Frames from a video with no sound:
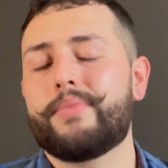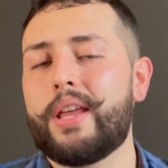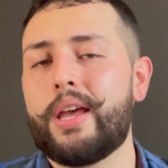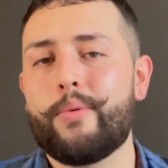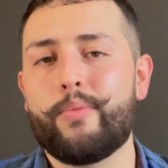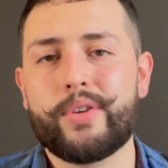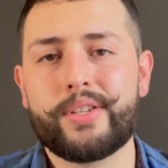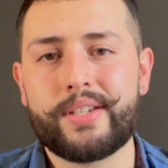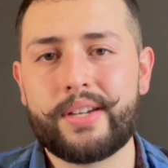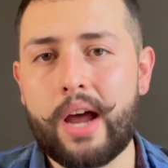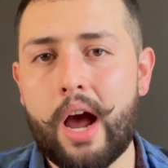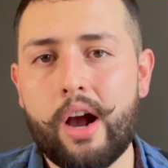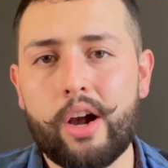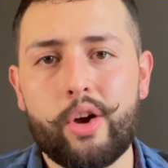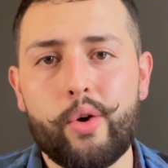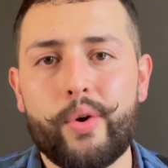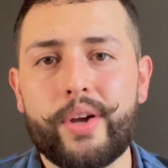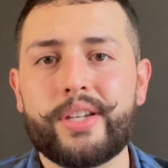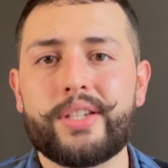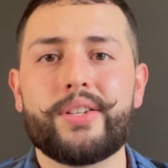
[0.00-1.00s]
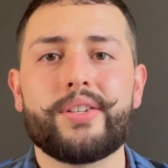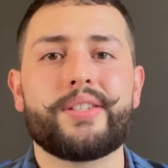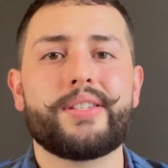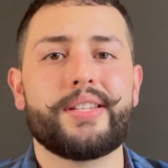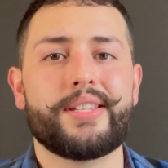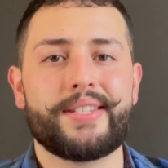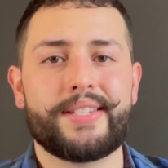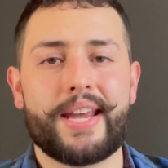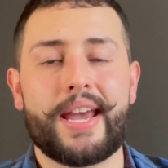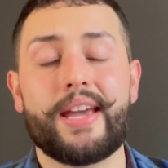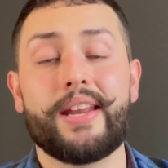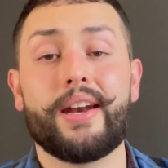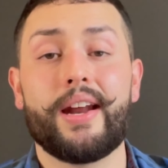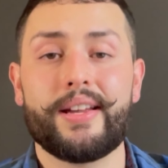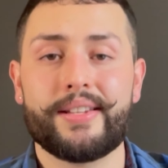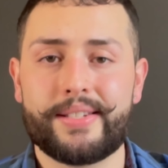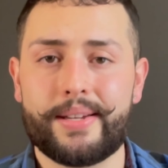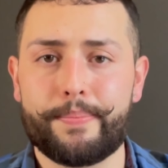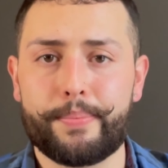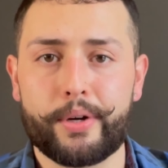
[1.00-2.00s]
it was not going to sustain
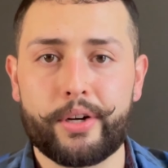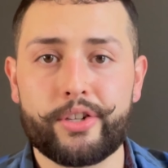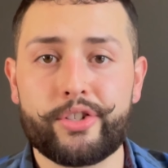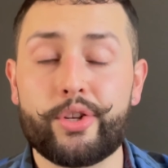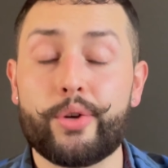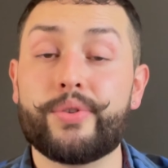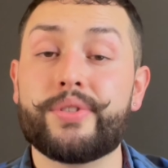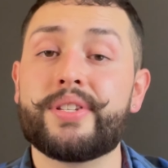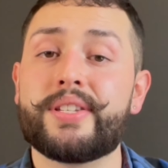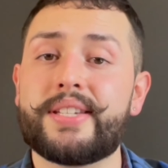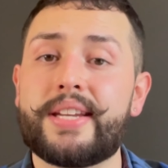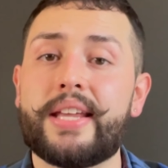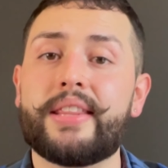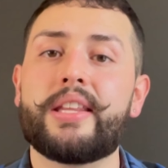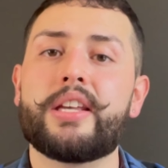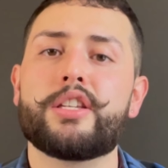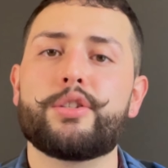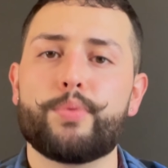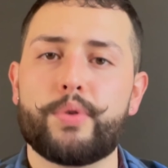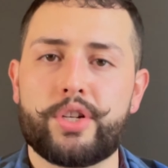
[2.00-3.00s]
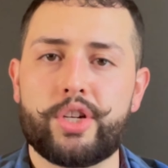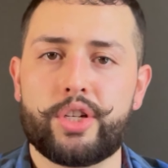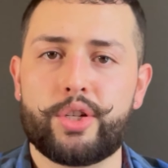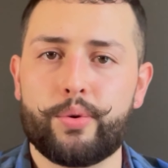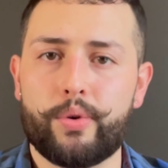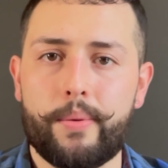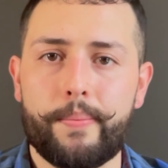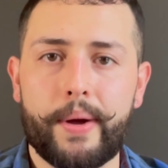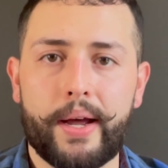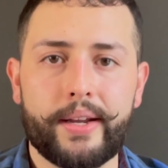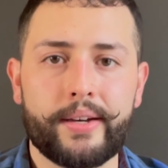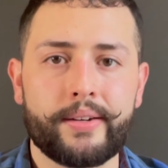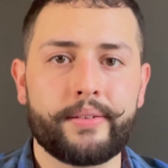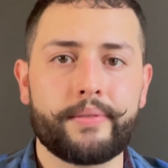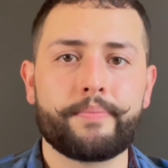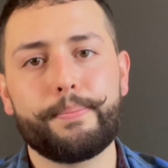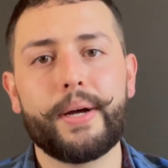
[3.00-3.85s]
a zipper, so instead they switched it to a button.